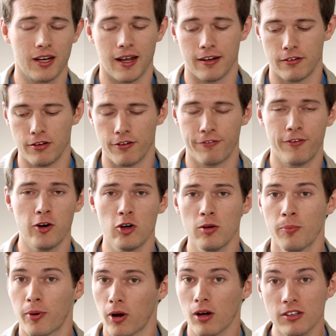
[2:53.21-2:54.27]
to connect to your
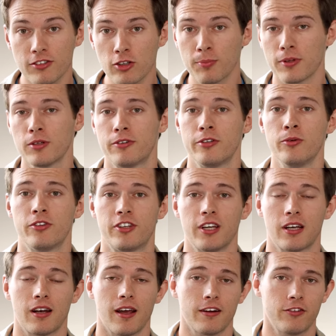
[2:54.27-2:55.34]
phone, but also Bluetooth
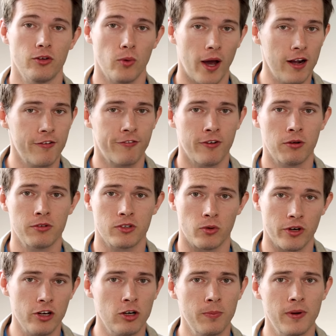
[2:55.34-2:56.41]
to connect to headphones
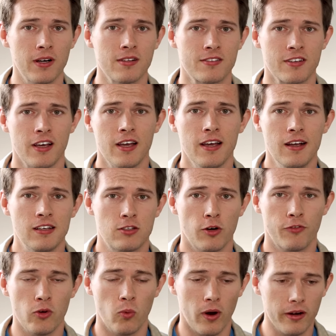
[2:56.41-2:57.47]
or earbuds. So
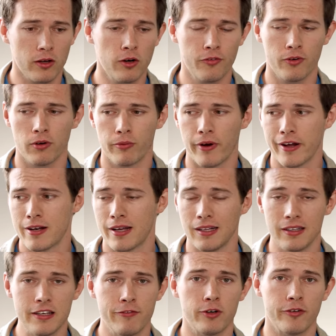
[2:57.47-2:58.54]
if you wanna go for a run,
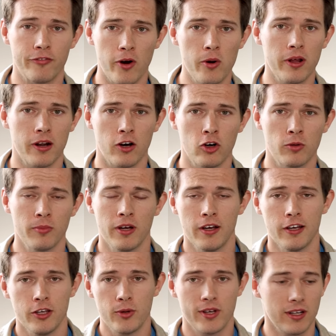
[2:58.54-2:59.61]
and leave your phone at home.
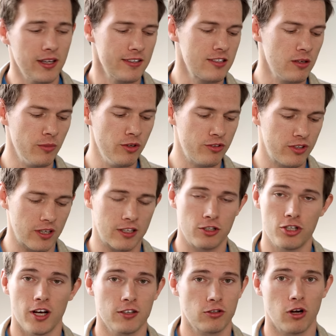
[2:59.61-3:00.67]
You could listen to music
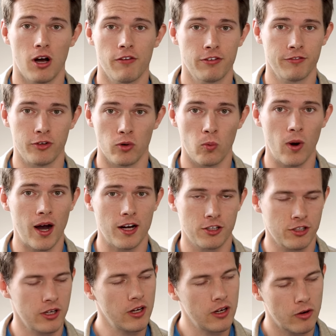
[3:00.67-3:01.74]
just off of your
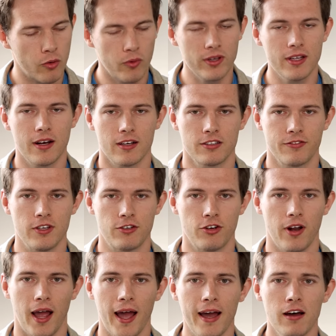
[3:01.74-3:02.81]
watch a really nice
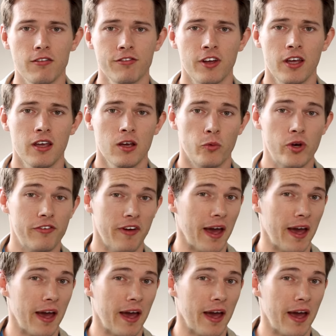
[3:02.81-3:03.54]
feature to have. We